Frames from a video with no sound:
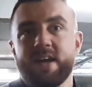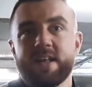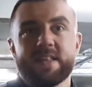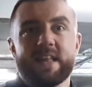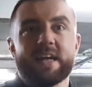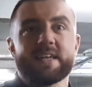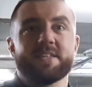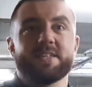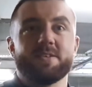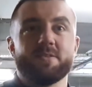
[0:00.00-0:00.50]

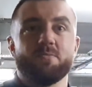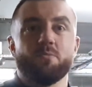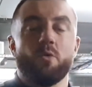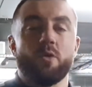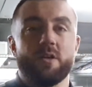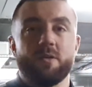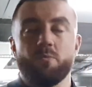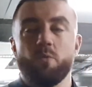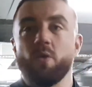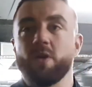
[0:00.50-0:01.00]
That's
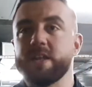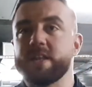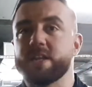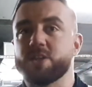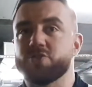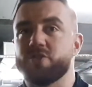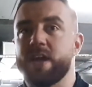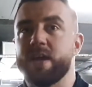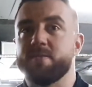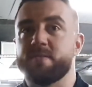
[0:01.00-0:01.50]
one of the
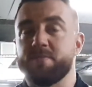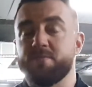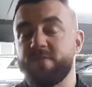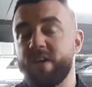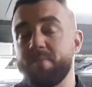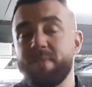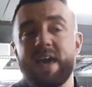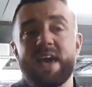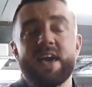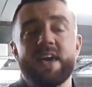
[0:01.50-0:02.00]
dreams.
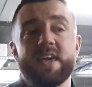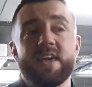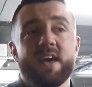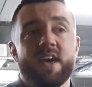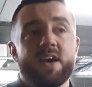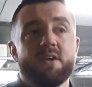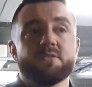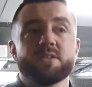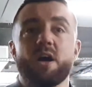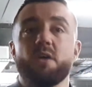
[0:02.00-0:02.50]
For me,
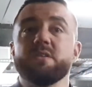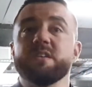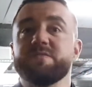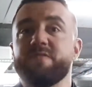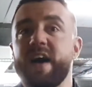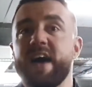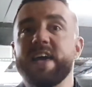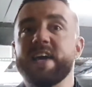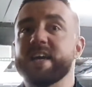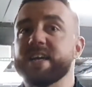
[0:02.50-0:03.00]
it was always
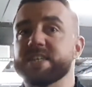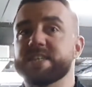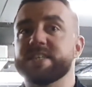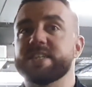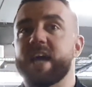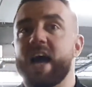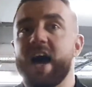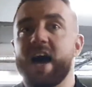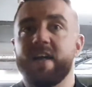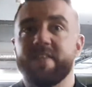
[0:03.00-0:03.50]

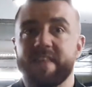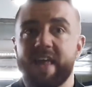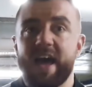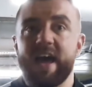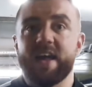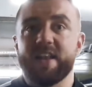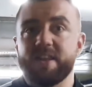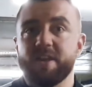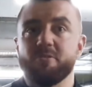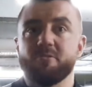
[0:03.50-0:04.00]
Vegas and
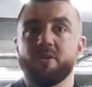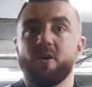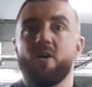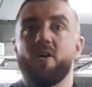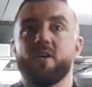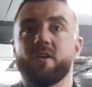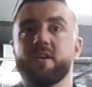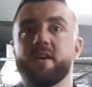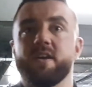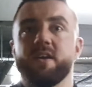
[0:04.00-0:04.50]
New
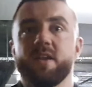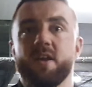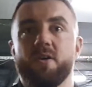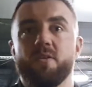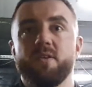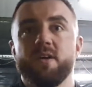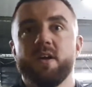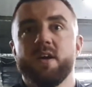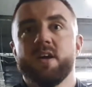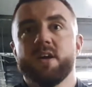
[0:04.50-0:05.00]
York, you know?